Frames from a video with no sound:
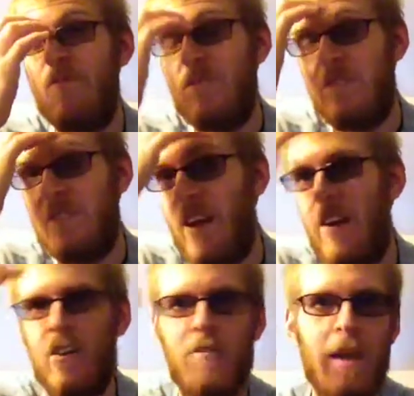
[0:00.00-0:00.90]

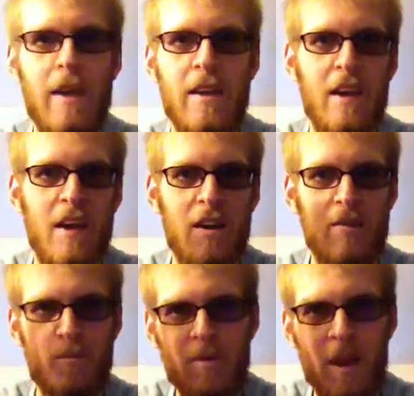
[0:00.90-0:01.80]
style of
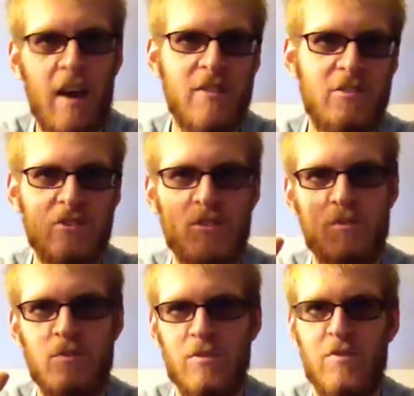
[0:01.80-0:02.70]
makeup,
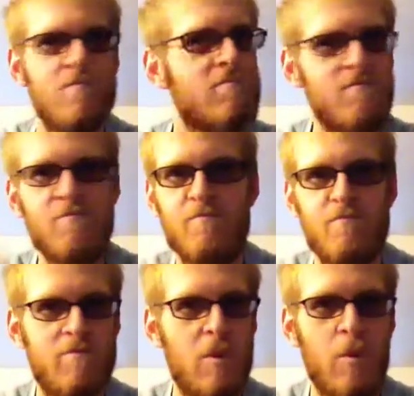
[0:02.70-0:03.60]
costumes...
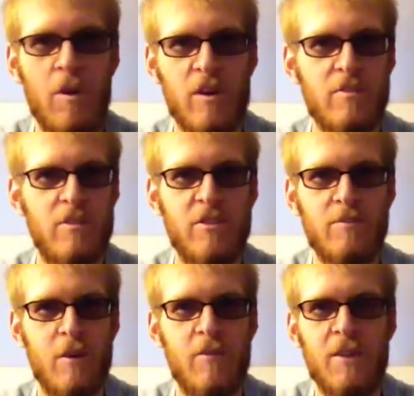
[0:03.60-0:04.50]
the works were
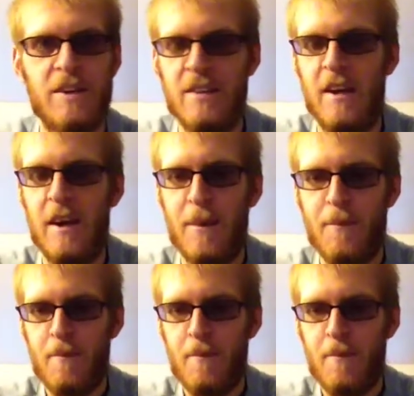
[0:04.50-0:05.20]
just perfect. I